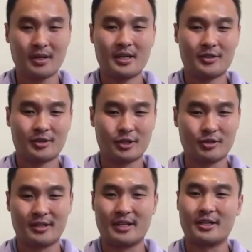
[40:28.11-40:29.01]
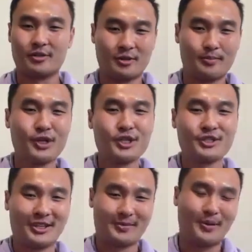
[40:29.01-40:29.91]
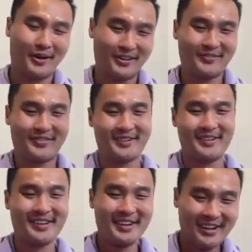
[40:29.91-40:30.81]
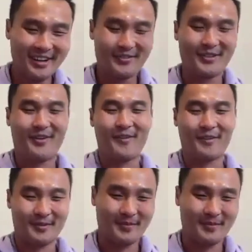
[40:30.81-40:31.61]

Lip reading: Essentially, it is the pushing part of the arm.